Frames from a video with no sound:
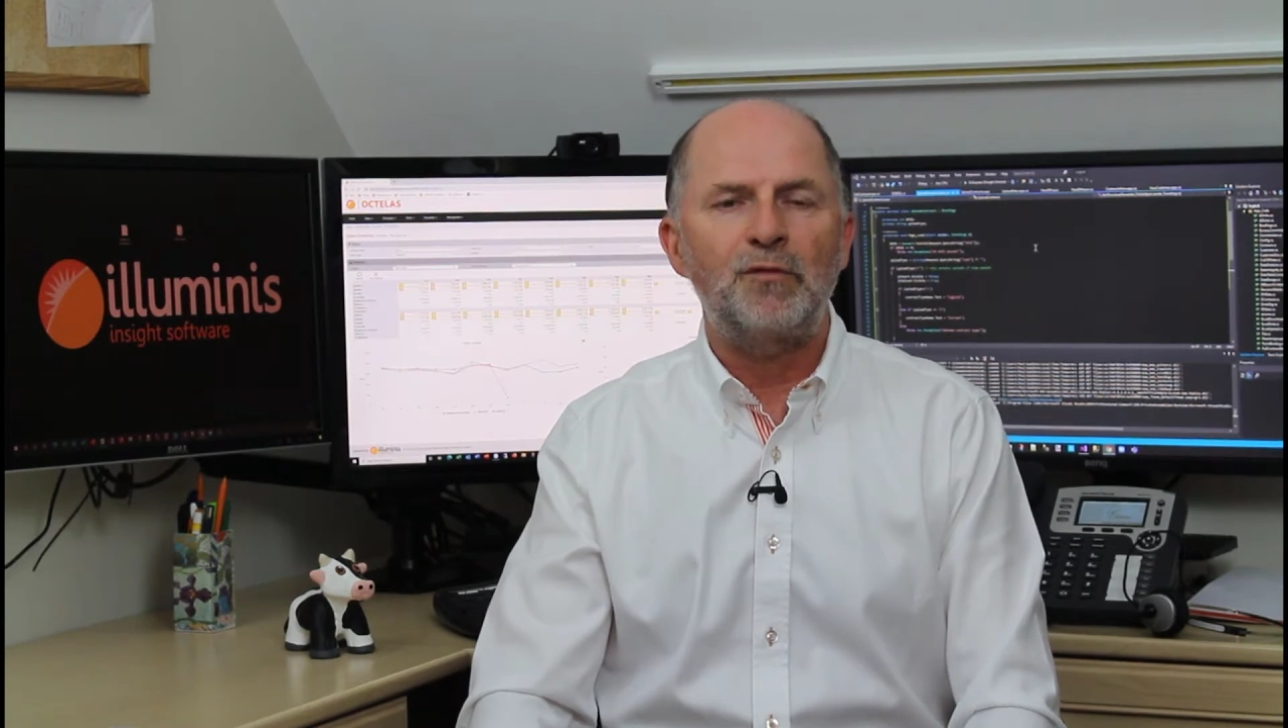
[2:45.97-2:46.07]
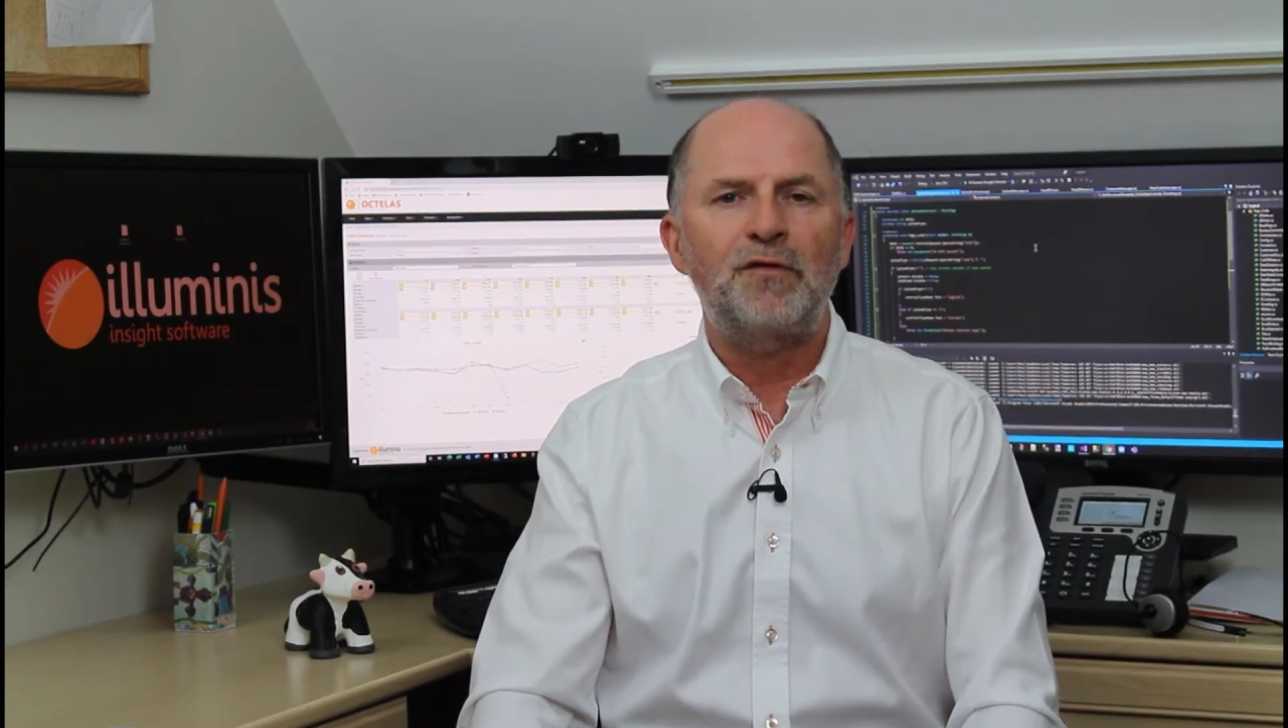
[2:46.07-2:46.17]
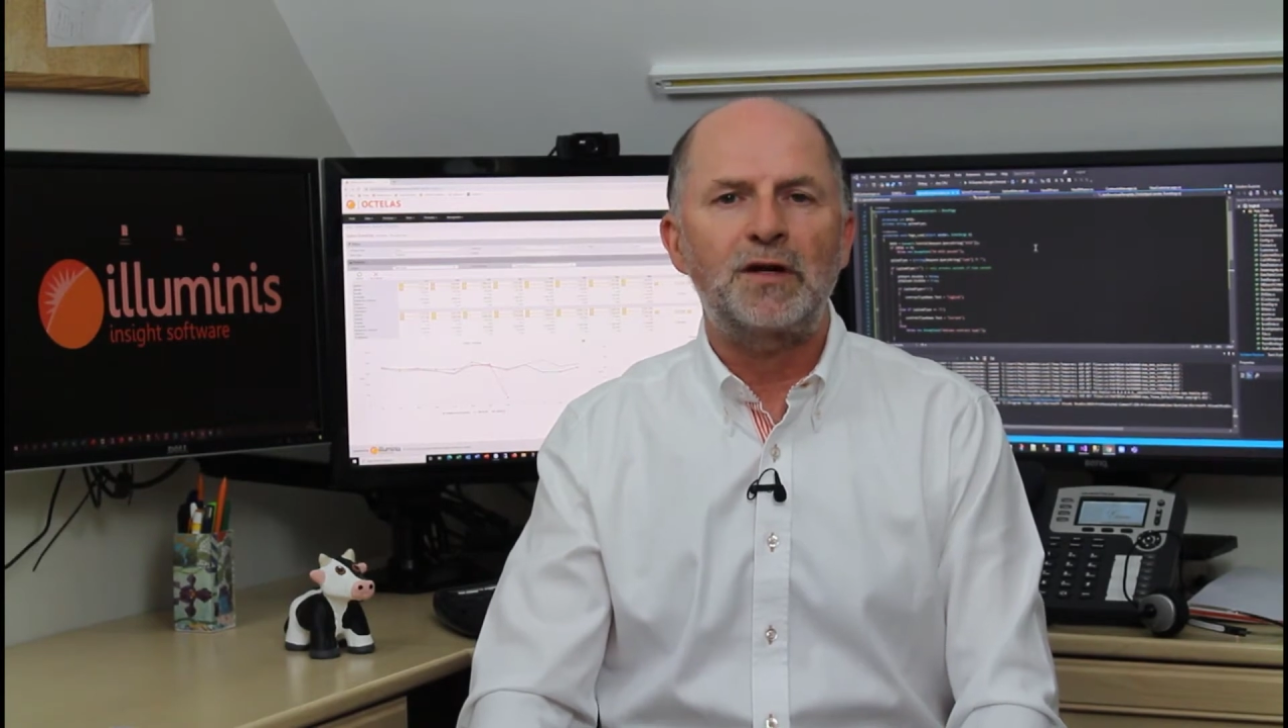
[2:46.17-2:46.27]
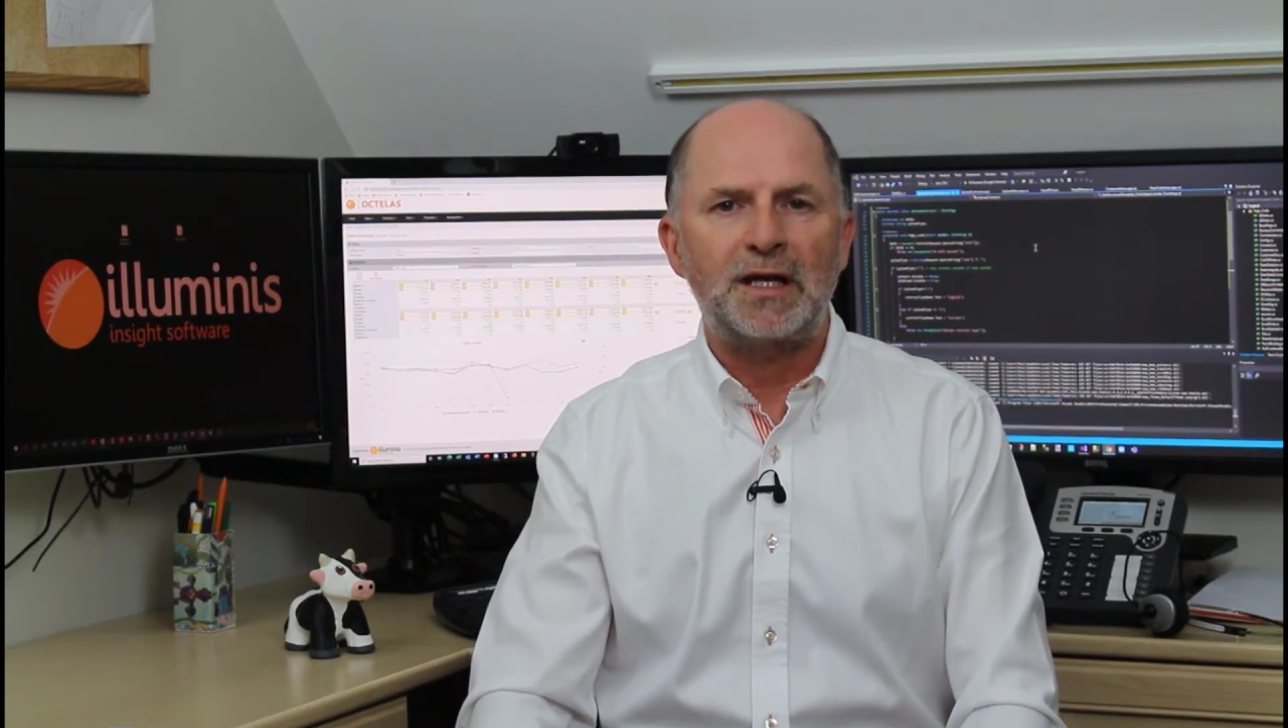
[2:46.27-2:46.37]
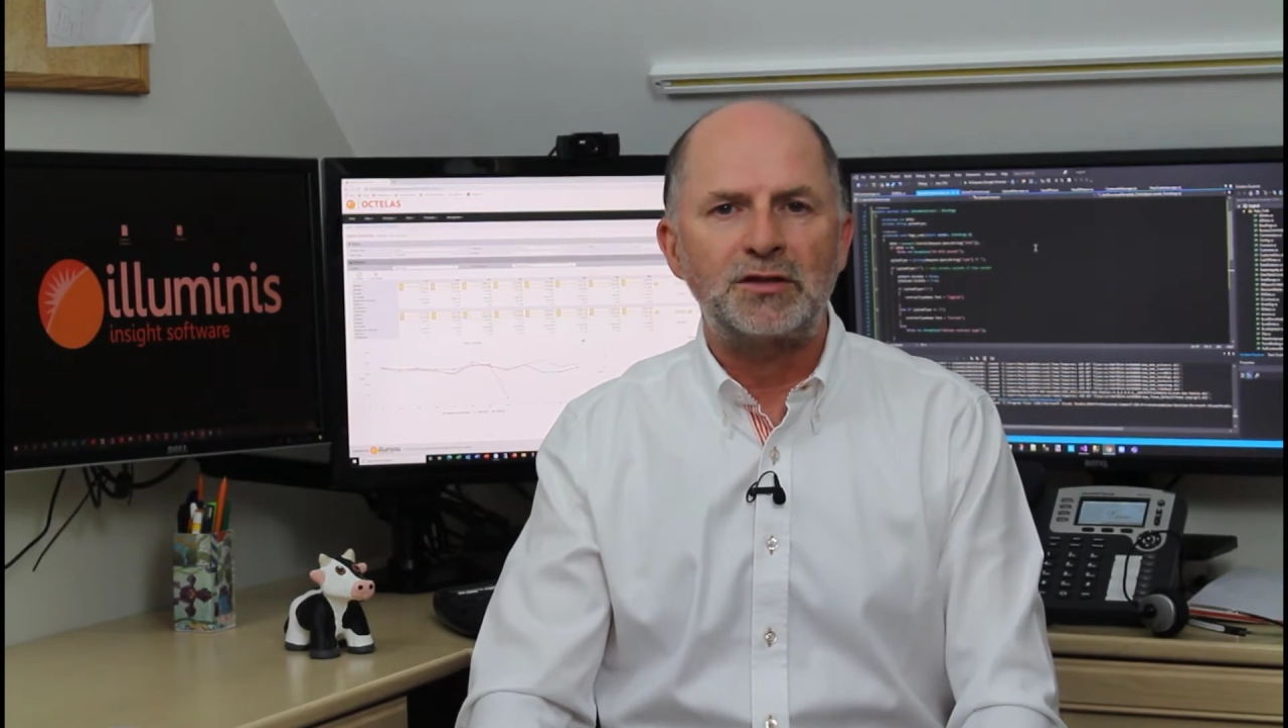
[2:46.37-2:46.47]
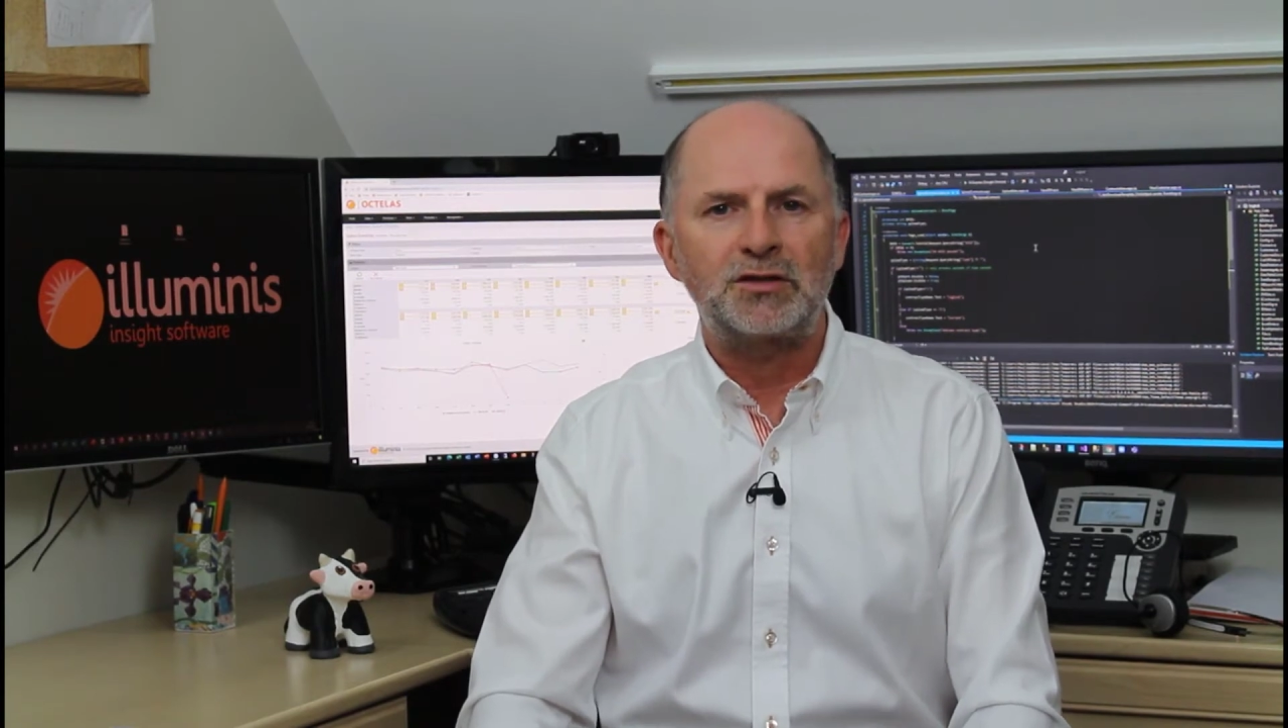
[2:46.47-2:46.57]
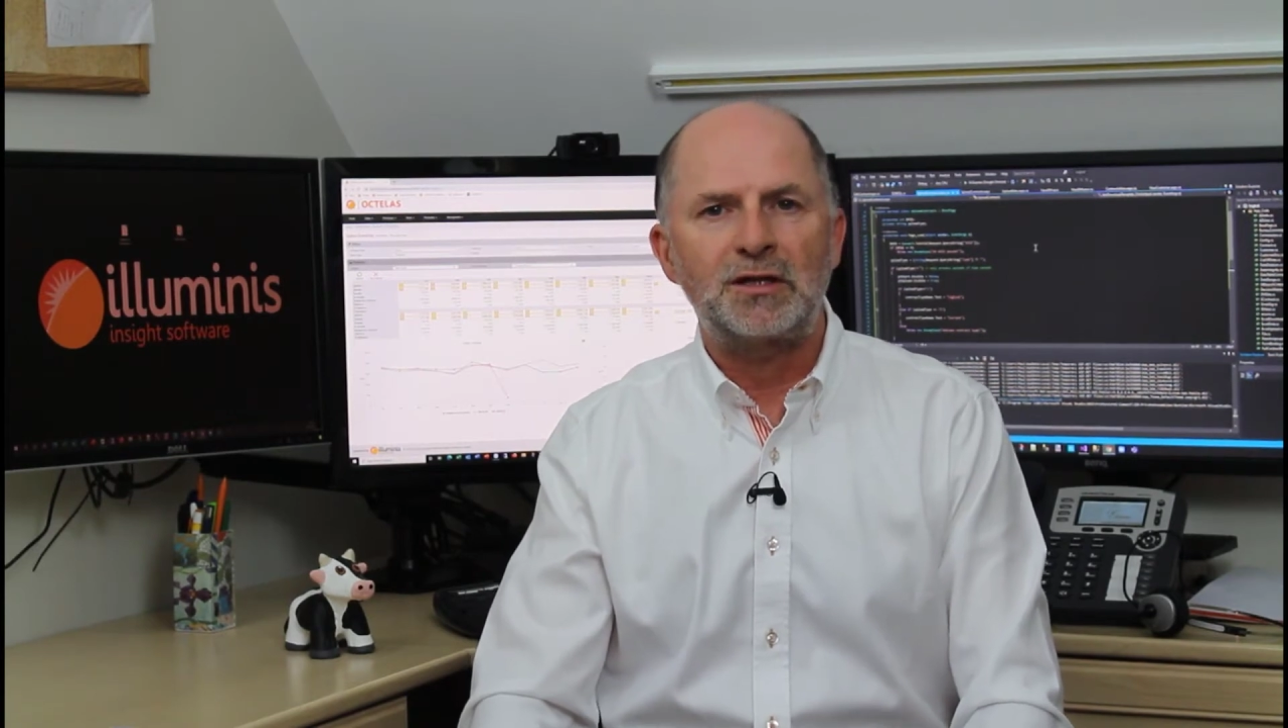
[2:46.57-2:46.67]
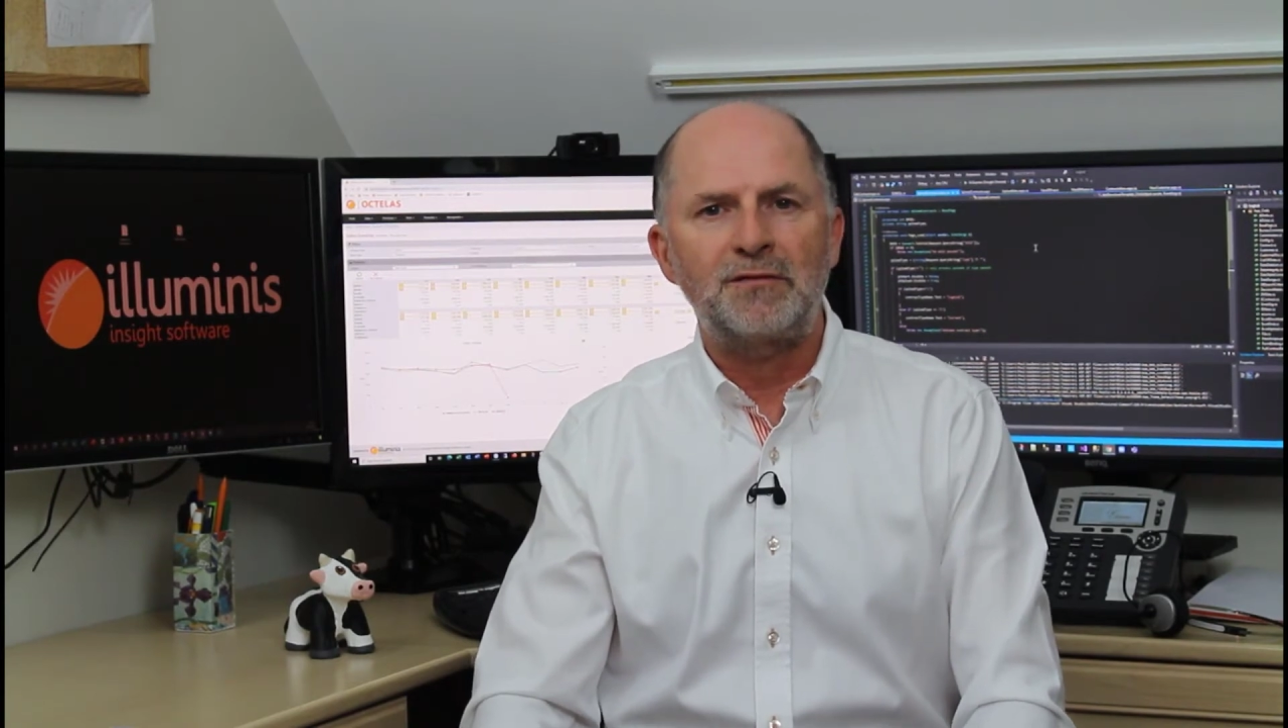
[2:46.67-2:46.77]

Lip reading: financial